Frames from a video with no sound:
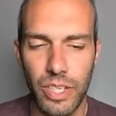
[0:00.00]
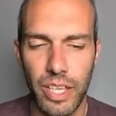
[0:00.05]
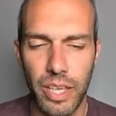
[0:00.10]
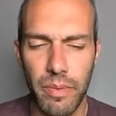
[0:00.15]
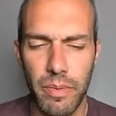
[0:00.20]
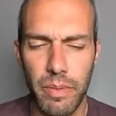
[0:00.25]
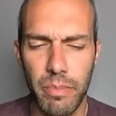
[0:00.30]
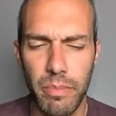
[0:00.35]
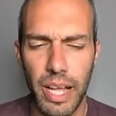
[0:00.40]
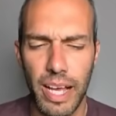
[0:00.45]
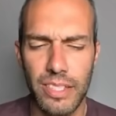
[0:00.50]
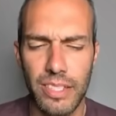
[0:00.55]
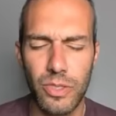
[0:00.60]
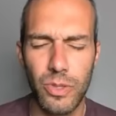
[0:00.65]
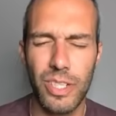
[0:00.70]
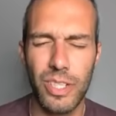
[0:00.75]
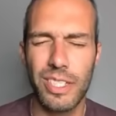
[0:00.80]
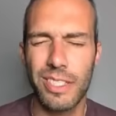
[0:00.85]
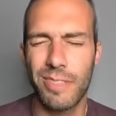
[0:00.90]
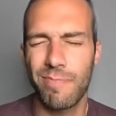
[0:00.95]
Cannon
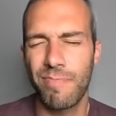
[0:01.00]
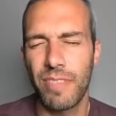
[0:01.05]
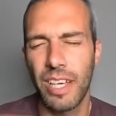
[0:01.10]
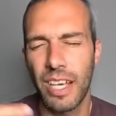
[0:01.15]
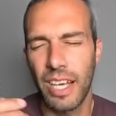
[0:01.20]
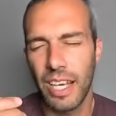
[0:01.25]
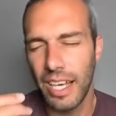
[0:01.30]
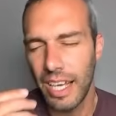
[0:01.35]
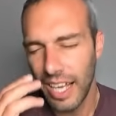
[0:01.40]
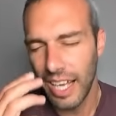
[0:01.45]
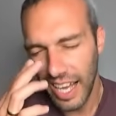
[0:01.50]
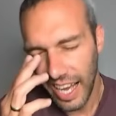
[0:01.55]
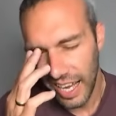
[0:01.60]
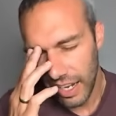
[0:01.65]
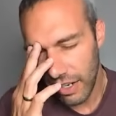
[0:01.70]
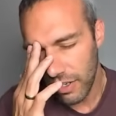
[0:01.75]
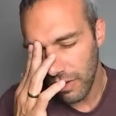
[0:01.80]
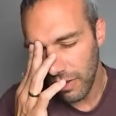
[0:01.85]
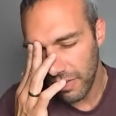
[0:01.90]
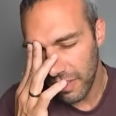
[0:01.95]
Blastoise,
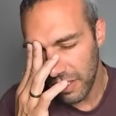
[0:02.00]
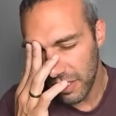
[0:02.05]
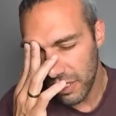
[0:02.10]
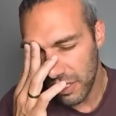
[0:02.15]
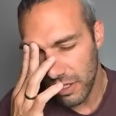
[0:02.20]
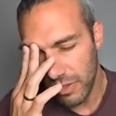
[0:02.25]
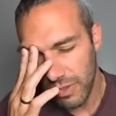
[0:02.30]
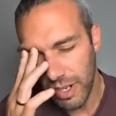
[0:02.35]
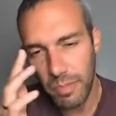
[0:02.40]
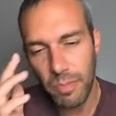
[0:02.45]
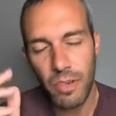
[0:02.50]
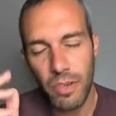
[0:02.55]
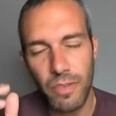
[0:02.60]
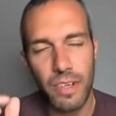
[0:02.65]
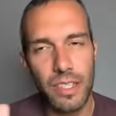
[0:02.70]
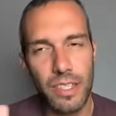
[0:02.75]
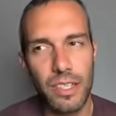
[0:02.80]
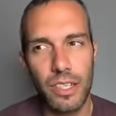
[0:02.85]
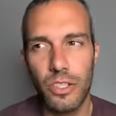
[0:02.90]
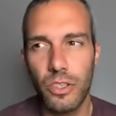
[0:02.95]
I don't know if this is the right
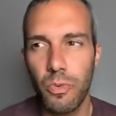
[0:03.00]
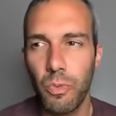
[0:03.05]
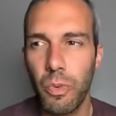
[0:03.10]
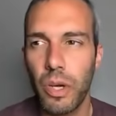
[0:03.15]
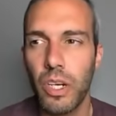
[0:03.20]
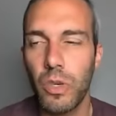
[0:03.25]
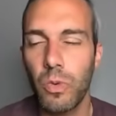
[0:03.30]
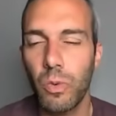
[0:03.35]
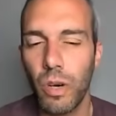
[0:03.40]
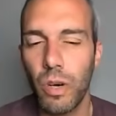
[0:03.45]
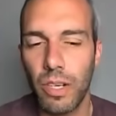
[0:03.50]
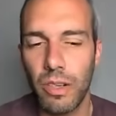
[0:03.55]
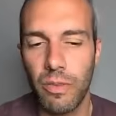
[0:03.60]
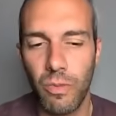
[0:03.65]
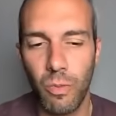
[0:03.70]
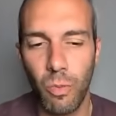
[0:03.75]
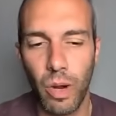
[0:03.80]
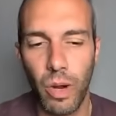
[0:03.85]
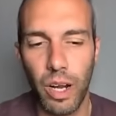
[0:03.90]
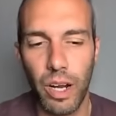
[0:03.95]
move. It's such a weird
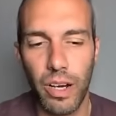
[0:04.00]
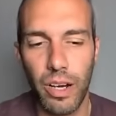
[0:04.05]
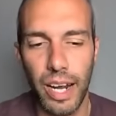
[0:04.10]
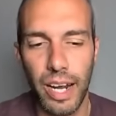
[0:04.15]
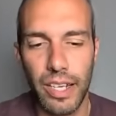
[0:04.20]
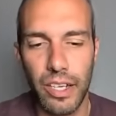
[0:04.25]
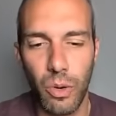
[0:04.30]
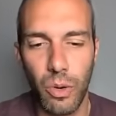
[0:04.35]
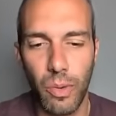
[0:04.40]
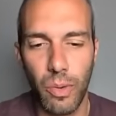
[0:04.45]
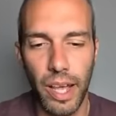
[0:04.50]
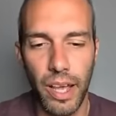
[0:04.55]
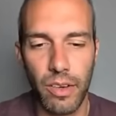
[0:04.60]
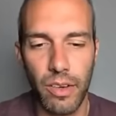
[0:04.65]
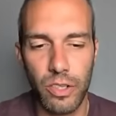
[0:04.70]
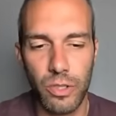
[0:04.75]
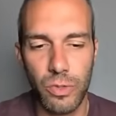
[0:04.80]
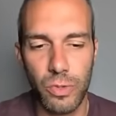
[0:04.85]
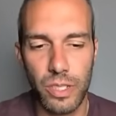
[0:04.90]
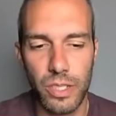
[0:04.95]
one where I know
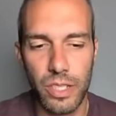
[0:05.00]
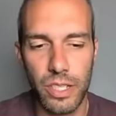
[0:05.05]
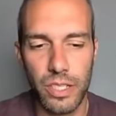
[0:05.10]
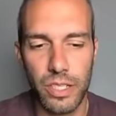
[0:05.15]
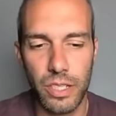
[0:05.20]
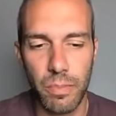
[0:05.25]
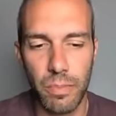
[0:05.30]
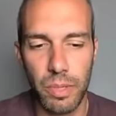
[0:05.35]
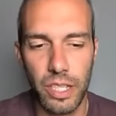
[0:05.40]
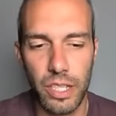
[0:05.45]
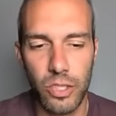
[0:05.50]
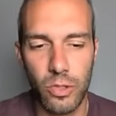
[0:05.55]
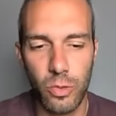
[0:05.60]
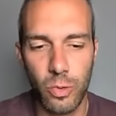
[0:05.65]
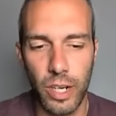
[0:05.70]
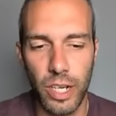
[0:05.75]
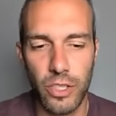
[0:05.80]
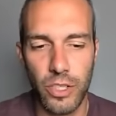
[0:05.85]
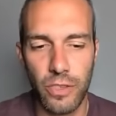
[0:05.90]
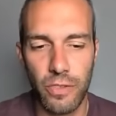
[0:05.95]
counters resisted, but these
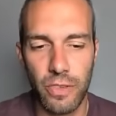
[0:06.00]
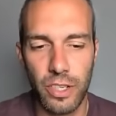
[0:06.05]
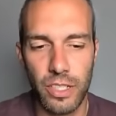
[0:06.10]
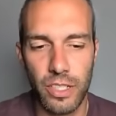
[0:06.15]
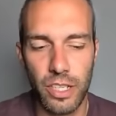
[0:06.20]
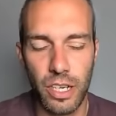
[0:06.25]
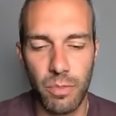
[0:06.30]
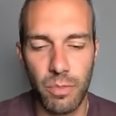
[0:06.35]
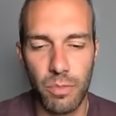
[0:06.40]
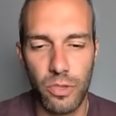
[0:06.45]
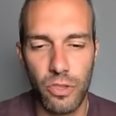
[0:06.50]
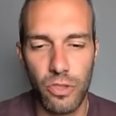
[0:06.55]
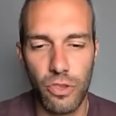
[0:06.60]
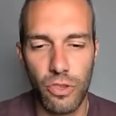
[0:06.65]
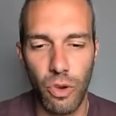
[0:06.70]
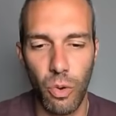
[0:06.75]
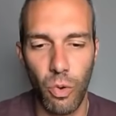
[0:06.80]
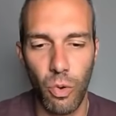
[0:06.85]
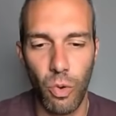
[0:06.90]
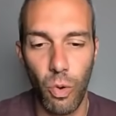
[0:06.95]
Rage Fists come
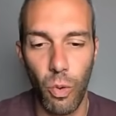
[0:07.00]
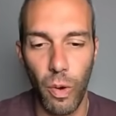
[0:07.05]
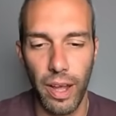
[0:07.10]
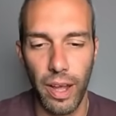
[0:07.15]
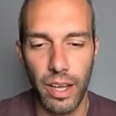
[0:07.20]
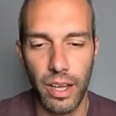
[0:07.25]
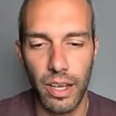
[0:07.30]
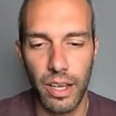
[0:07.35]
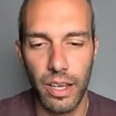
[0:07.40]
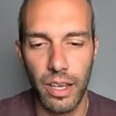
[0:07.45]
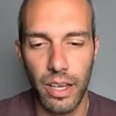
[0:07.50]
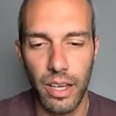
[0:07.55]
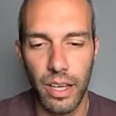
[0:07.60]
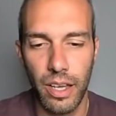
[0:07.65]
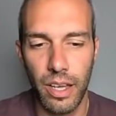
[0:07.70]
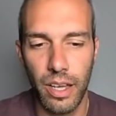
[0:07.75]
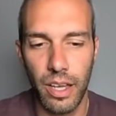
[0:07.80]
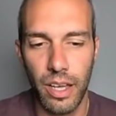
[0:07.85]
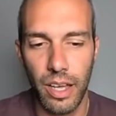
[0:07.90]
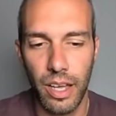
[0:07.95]
so quick.
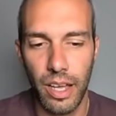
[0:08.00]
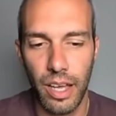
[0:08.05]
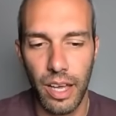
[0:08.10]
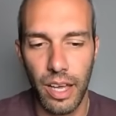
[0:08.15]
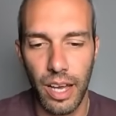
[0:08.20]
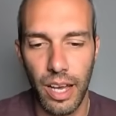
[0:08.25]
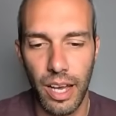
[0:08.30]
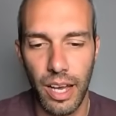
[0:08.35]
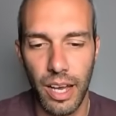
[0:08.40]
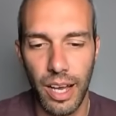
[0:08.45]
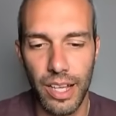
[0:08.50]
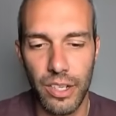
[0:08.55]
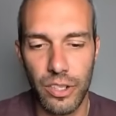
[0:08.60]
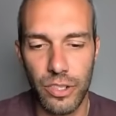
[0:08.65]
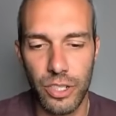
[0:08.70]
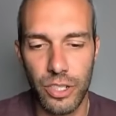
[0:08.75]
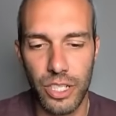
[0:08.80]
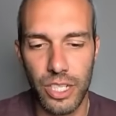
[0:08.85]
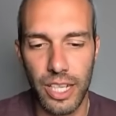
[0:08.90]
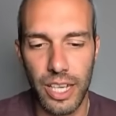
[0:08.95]
And
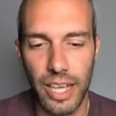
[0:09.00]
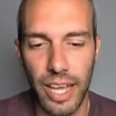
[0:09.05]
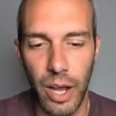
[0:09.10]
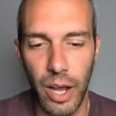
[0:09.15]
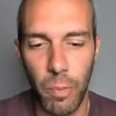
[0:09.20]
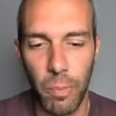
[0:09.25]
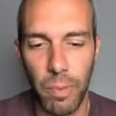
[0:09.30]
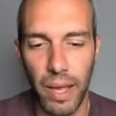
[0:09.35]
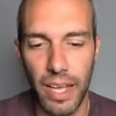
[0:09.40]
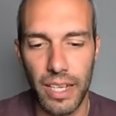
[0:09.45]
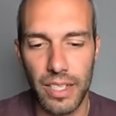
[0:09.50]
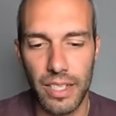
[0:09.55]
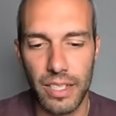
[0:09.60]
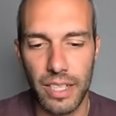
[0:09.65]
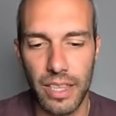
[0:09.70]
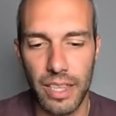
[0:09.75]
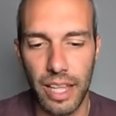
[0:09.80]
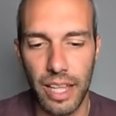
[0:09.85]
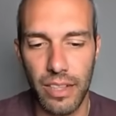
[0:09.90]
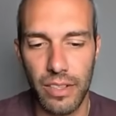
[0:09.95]
you're just going to get
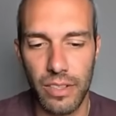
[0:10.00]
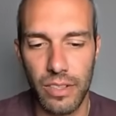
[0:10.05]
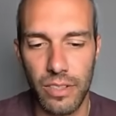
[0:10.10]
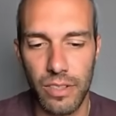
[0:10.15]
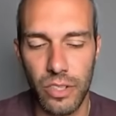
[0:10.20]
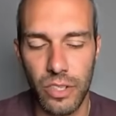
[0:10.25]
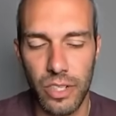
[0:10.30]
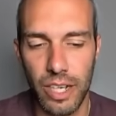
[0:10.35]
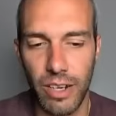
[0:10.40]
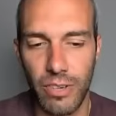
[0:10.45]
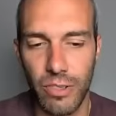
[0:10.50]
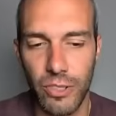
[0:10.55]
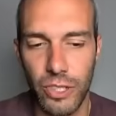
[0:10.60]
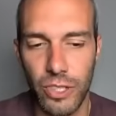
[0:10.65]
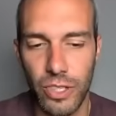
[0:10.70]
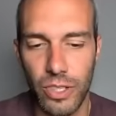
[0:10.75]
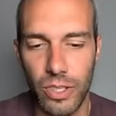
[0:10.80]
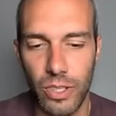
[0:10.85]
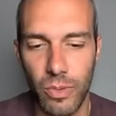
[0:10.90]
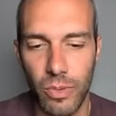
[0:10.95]
outpaced, and then you're down a
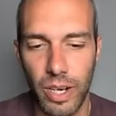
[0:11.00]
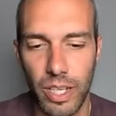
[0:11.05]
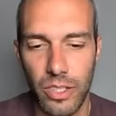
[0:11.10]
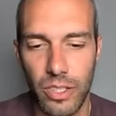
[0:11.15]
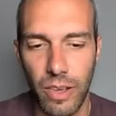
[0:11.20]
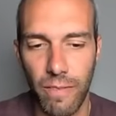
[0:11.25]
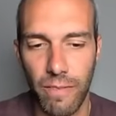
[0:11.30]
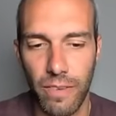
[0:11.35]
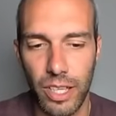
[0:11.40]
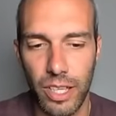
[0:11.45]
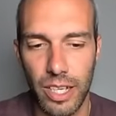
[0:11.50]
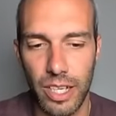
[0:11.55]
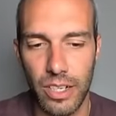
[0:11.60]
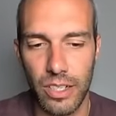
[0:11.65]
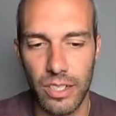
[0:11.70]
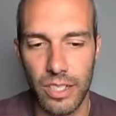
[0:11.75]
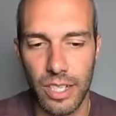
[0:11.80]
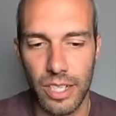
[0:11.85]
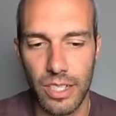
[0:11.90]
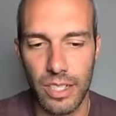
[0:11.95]
shield already. So I feel like
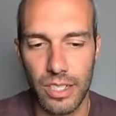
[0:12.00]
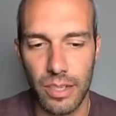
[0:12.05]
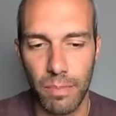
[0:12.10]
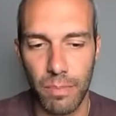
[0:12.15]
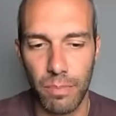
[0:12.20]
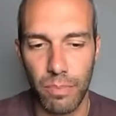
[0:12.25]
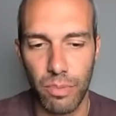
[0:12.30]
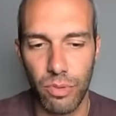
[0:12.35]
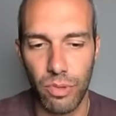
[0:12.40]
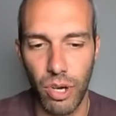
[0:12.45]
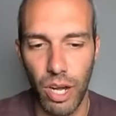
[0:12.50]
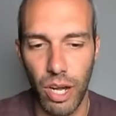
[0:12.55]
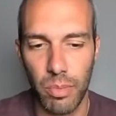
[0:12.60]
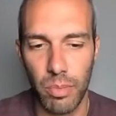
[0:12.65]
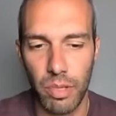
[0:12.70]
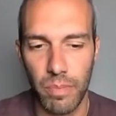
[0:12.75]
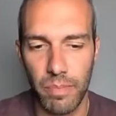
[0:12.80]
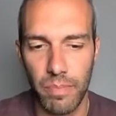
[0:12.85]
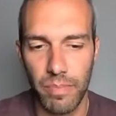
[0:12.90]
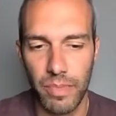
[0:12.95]
Giratina is a
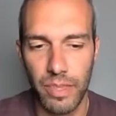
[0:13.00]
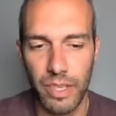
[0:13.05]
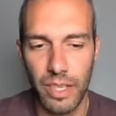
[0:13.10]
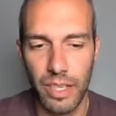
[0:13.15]
problem.